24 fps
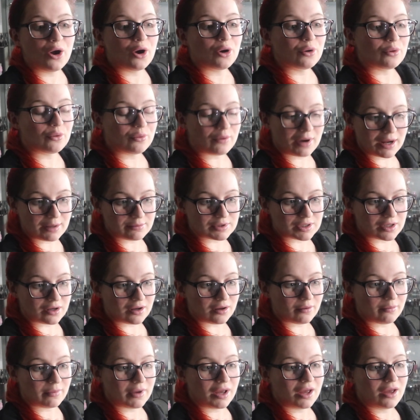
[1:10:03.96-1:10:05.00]
wrapped
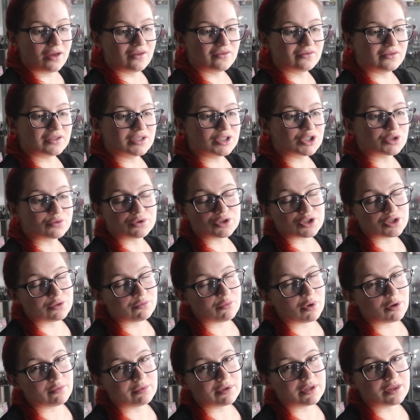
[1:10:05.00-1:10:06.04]
up, finished watching
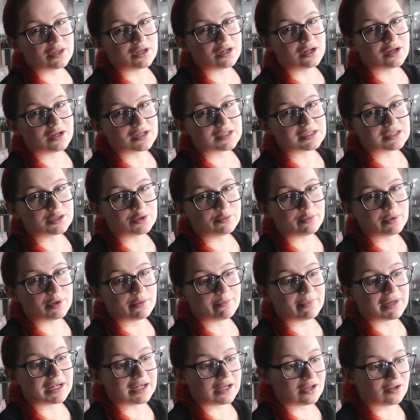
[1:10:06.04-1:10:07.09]
probably the last little bit of
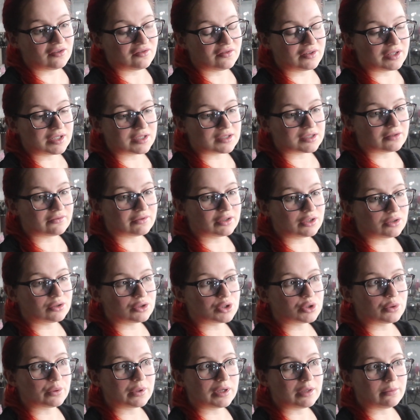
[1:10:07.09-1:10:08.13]
my Netflix. I've only got
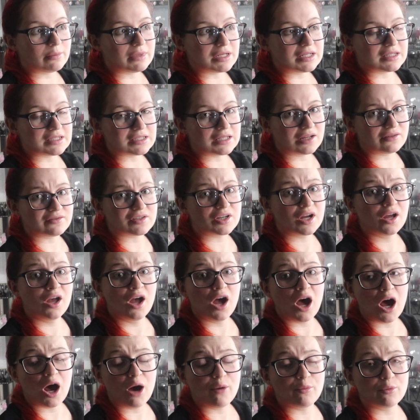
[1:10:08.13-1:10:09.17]
20 minutes left.
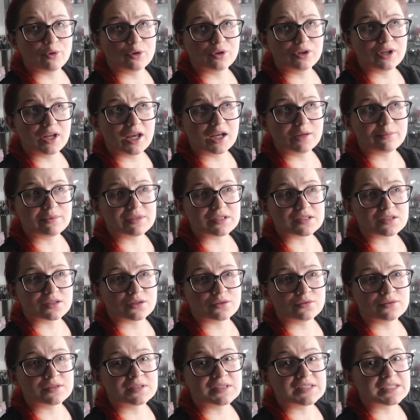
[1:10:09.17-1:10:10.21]
I'm on
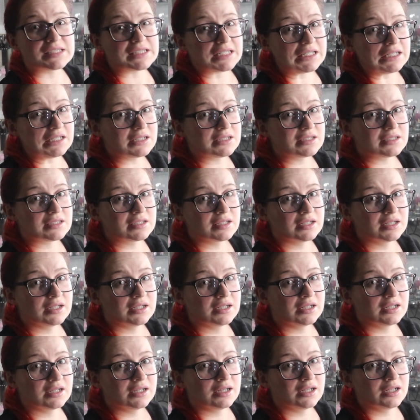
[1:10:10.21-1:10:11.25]
episode 6.
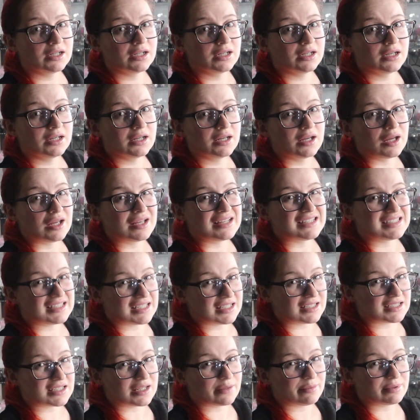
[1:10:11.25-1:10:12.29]

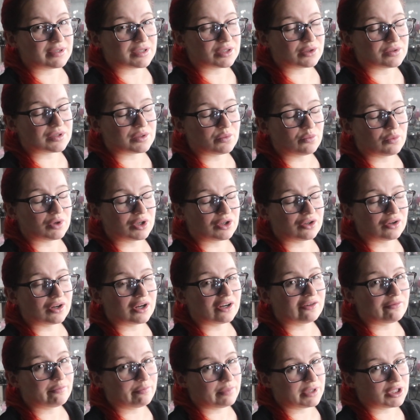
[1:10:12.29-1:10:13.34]
6 episodes in one night.
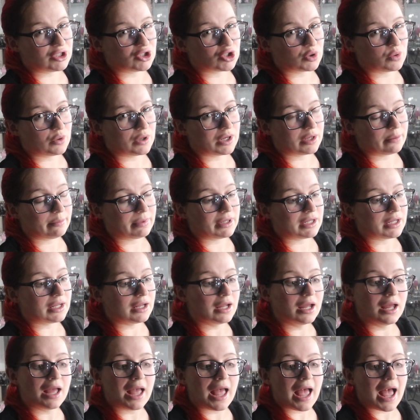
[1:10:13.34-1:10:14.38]
I've binged quite a bit.
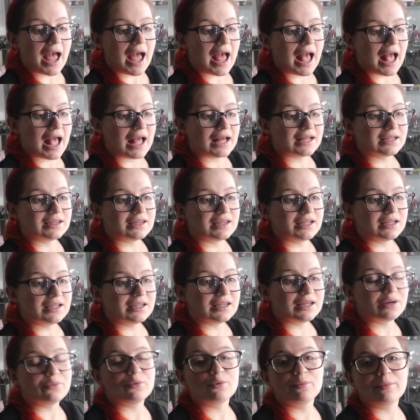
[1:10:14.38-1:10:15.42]
And then
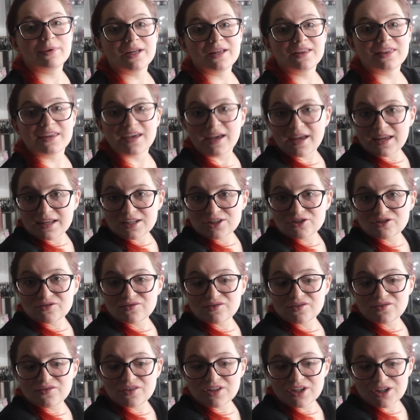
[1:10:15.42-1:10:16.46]
that will be the end of
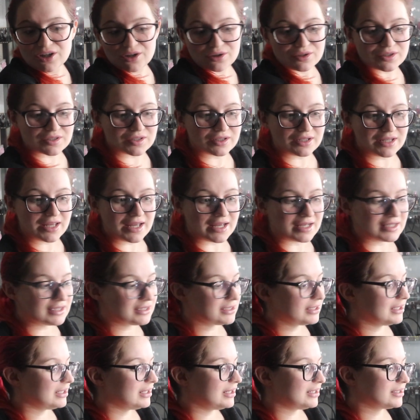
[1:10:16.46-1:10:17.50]
the video. So yes,
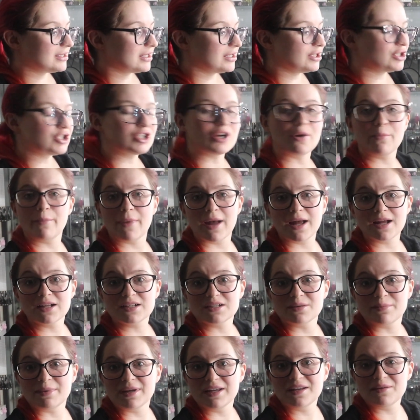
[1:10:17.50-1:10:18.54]
let's jump back
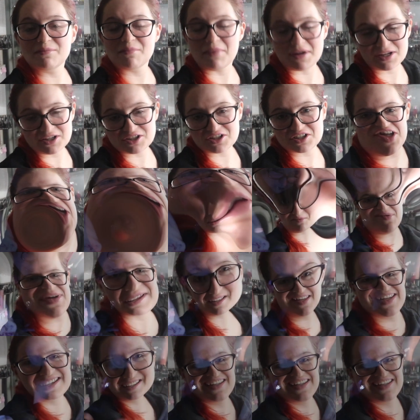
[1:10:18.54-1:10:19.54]
to being in bed, shall we?